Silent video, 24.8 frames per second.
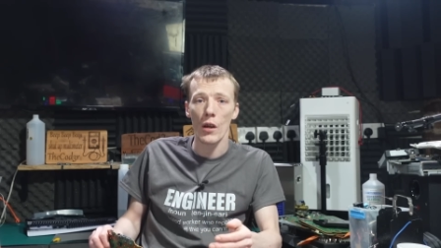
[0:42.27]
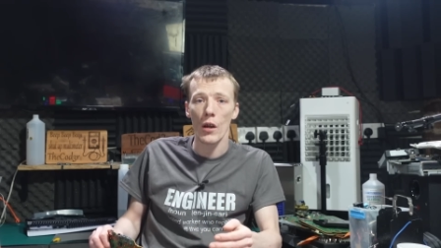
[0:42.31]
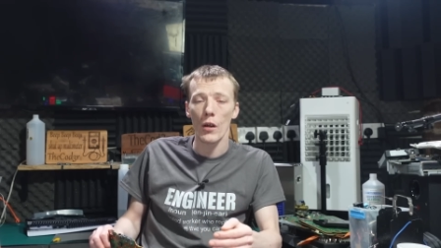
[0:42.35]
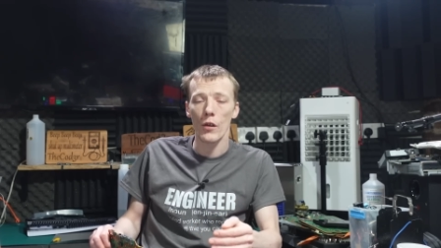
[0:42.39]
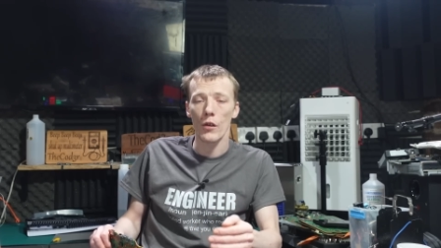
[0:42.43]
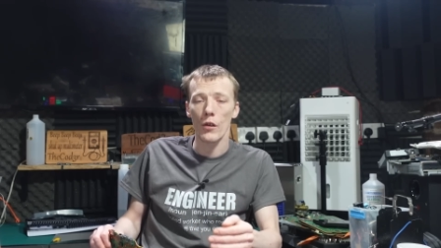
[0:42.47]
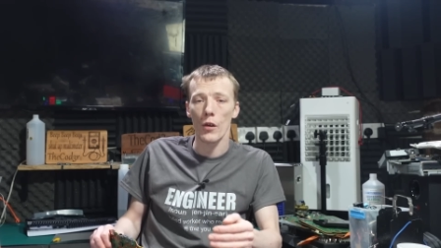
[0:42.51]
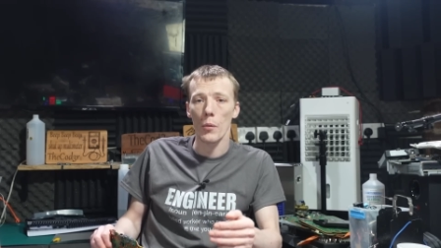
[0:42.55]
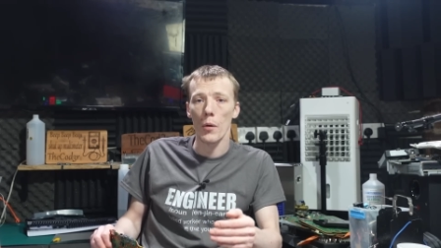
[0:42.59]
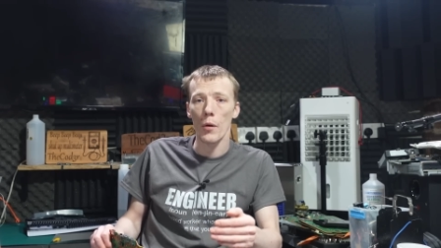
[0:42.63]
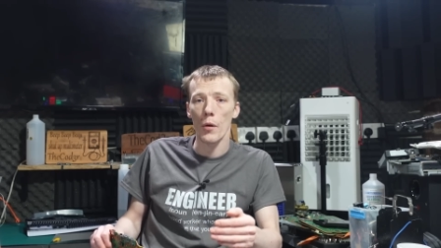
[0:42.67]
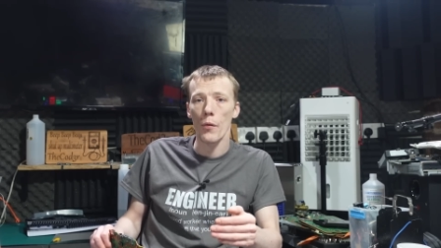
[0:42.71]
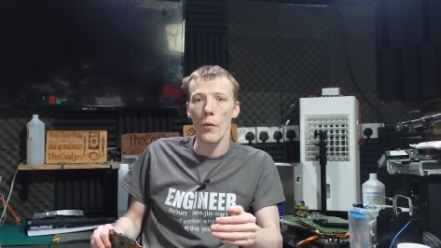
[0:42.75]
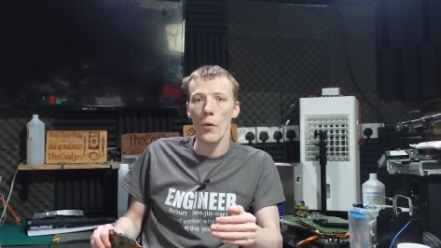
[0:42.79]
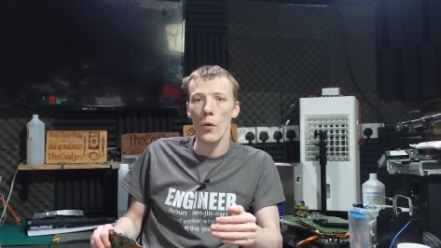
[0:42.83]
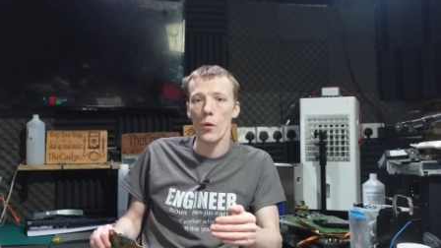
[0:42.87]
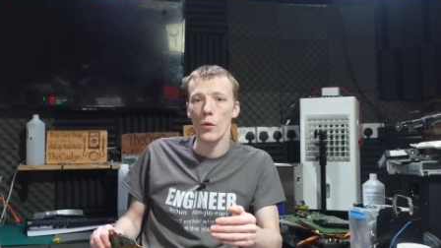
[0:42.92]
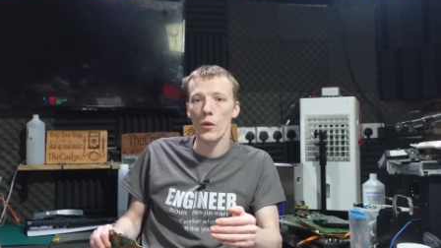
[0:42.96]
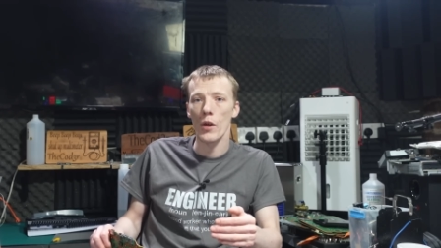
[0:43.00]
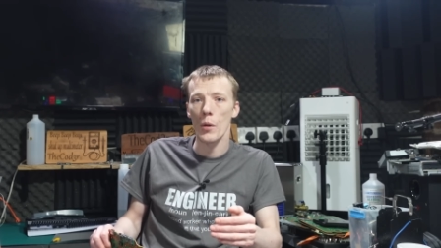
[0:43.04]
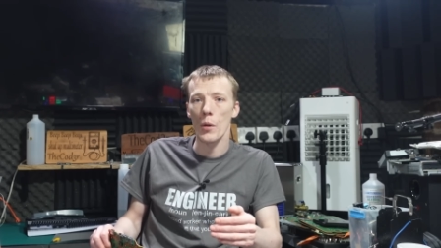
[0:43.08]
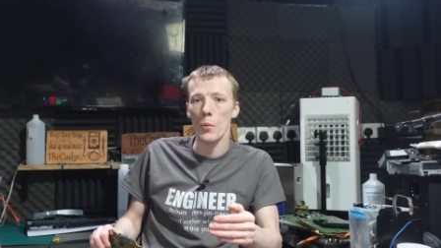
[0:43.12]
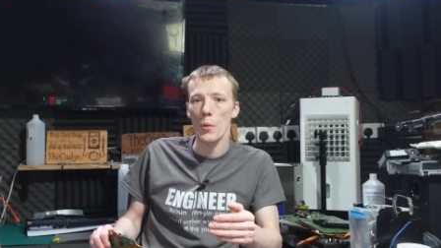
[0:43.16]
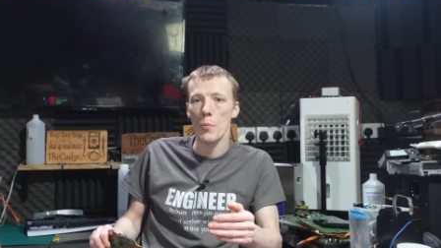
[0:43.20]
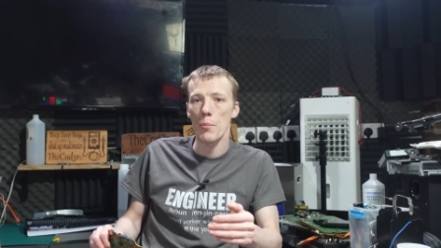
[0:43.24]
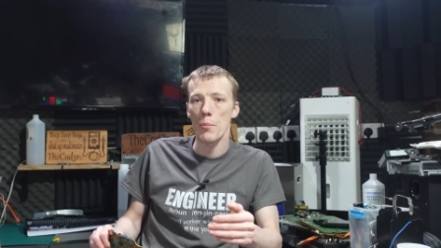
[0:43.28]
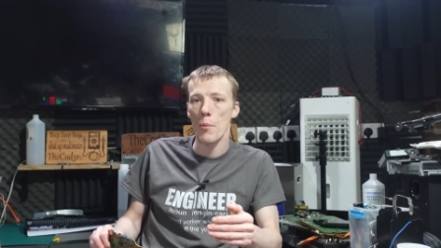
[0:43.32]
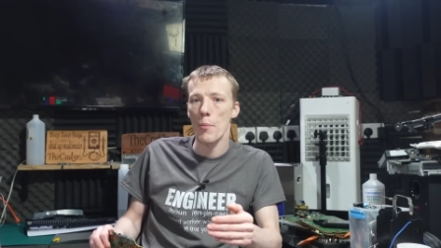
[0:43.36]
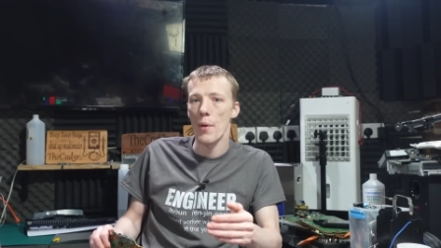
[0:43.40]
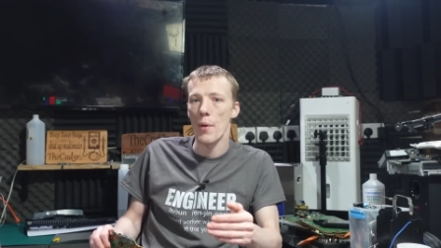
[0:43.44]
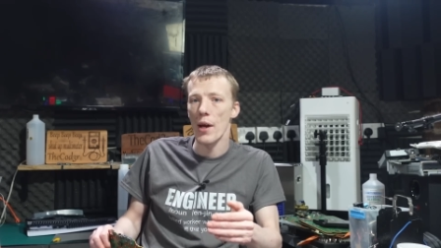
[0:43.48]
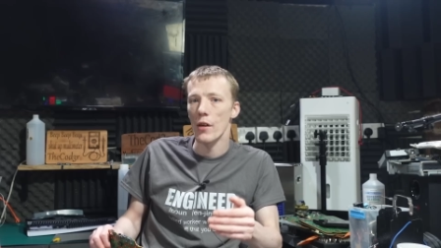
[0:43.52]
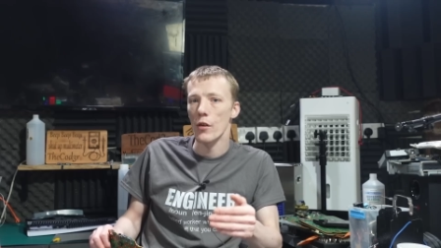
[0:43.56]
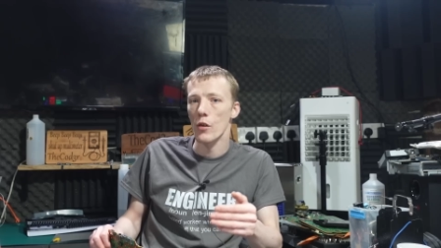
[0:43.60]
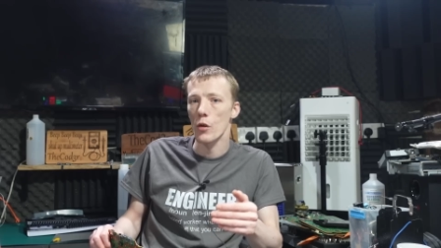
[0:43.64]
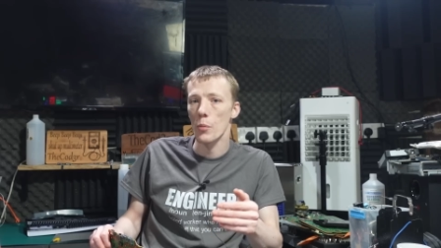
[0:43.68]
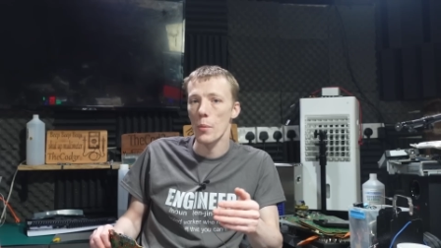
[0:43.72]
so I thought it would be
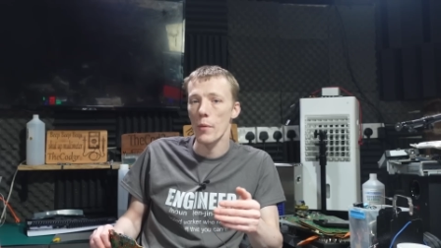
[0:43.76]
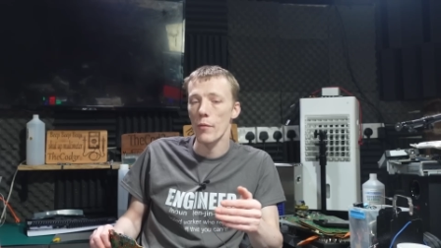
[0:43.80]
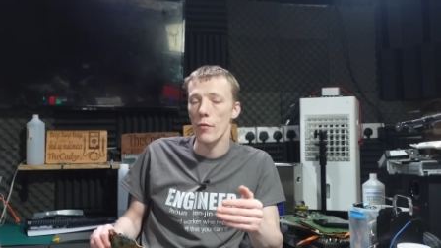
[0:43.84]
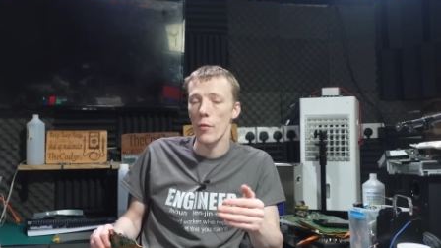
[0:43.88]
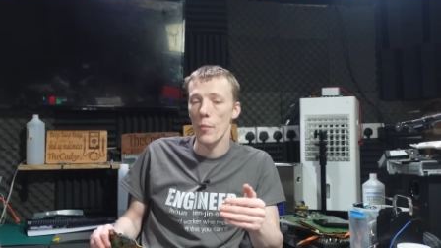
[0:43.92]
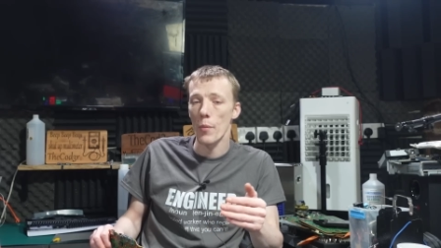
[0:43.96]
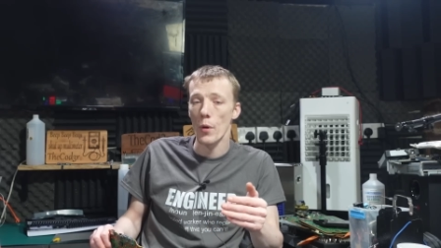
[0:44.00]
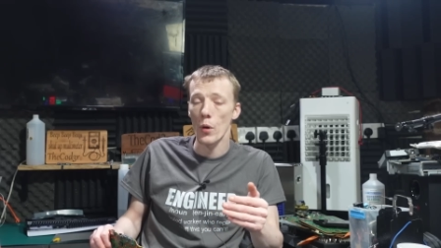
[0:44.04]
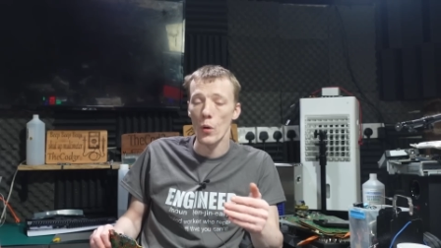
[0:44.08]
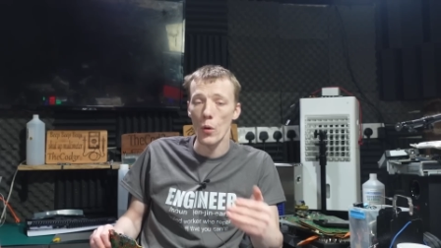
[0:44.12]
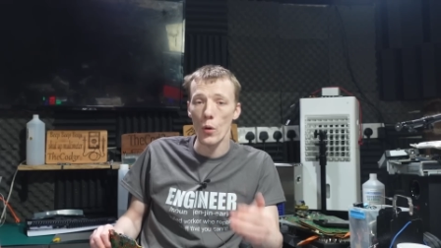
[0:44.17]
best coming from the